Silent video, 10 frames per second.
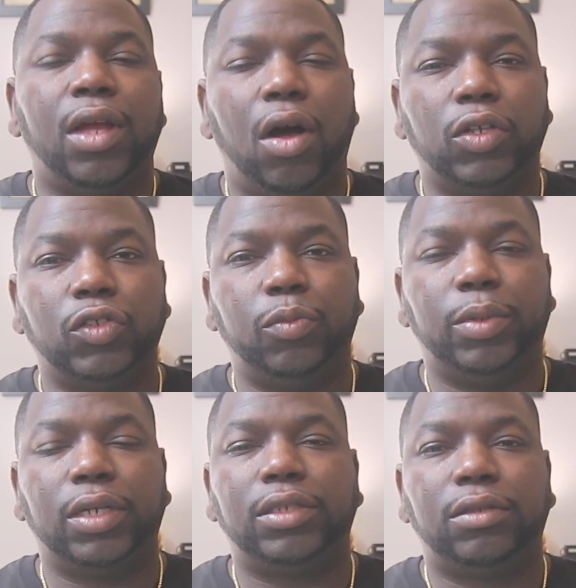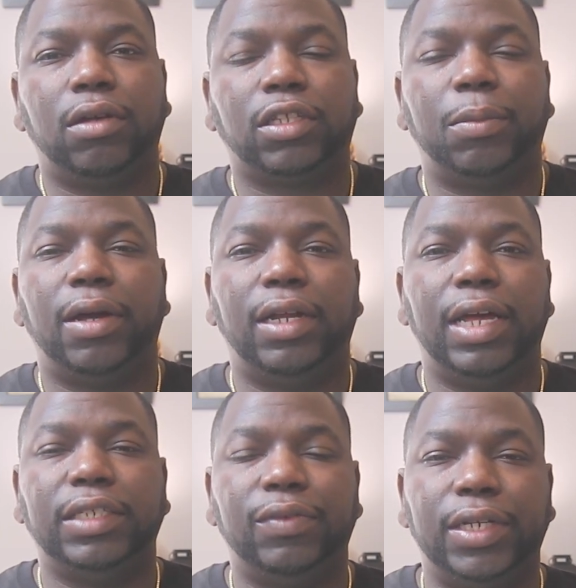Also, books talked about in the
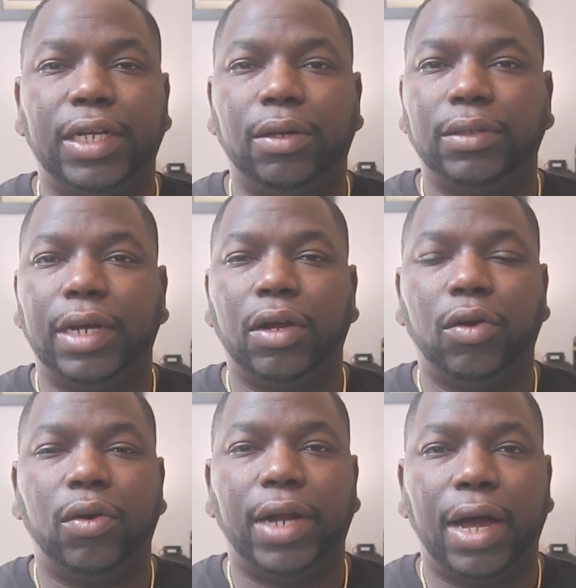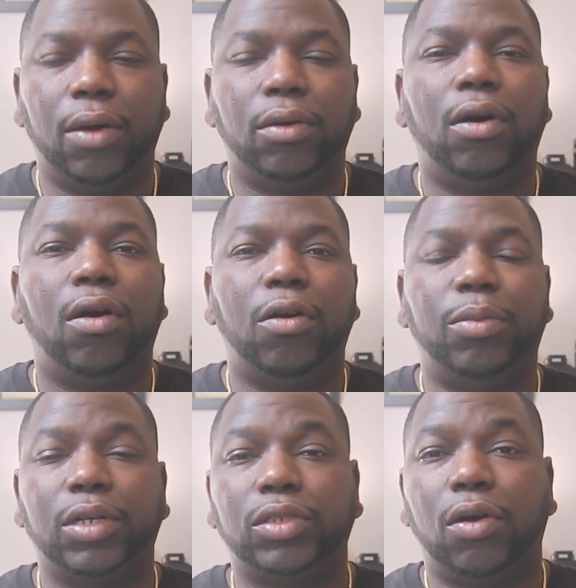last video, they're going out. All
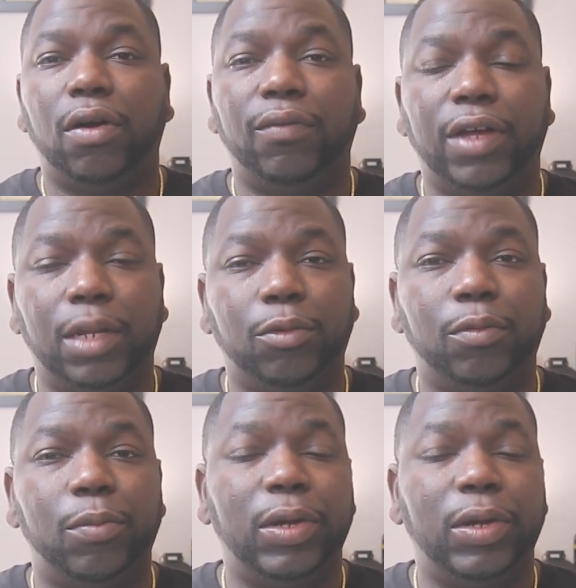books are available, but